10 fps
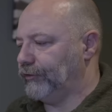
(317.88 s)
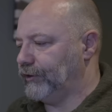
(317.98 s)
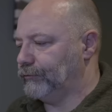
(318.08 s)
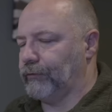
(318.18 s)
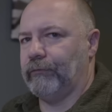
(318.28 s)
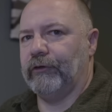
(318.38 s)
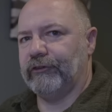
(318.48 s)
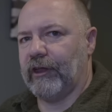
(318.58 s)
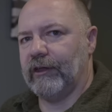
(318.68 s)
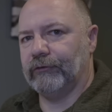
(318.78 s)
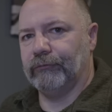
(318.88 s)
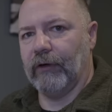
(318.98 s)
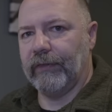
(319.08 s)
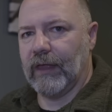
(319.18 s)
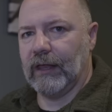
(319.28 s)
of these refrigerators
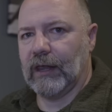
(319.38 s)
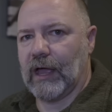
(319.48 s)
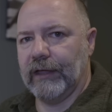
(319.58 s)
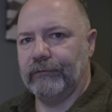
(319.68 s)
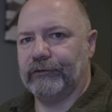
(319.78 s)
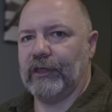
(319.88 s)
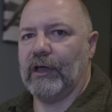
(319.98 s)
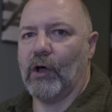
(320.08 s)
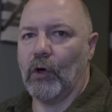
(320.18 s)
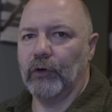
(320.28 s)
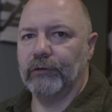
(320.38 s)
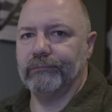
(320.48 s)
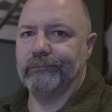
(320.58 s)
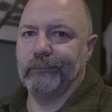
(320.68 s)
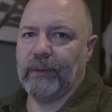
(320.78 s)
run their lives on
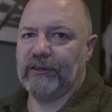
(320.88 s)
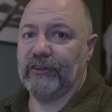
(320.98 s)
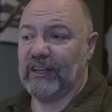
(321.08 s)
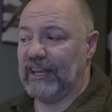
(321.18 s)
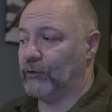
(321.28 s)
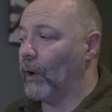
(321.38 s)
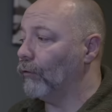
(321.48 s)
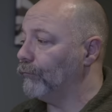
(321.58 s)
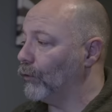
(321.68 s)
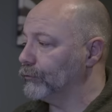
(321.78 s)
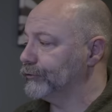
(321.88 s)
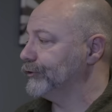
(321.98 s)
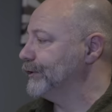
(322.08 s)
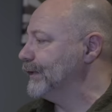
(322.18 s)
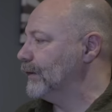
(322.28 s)
basically 12 volts
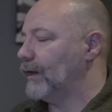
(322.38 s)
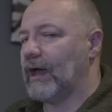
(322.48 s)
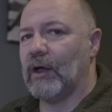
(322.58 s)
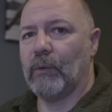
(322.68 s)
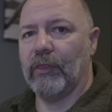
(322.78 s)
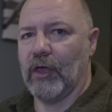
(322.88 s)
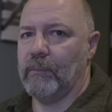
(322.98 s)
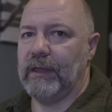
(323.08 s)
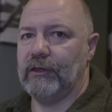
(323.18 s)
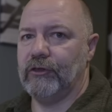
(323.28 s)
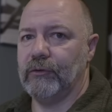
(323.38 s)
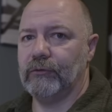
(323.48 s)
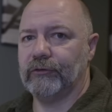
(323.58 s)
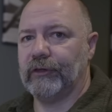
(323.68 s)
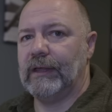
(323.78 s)
when they're being
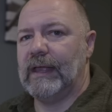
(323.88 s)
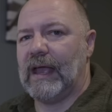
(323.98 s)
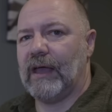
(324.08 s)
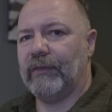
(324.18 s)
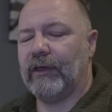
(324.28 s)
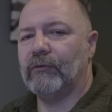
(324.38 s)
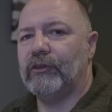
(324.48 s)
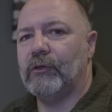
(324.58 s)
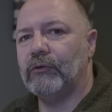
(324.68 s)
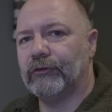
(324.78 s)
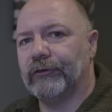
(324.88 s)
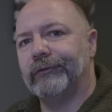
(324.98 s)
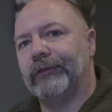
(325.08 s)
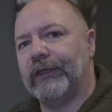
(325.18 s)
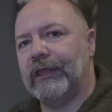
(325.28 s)
used, and they don't use
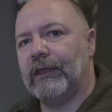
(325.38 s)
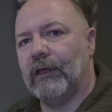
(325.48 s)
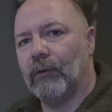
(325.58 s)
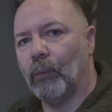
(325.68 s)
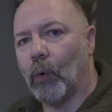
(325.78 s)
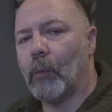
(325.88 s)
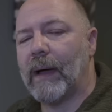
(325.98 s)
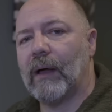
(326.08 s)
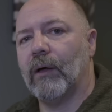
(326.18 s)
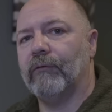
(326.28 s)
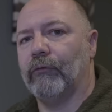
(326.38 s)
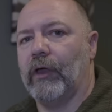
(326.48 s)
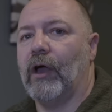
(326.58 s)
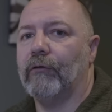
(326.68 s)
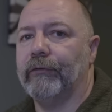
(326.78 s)
the wall power
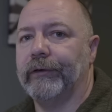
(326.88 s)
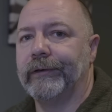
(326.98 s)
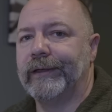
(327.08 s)
very often.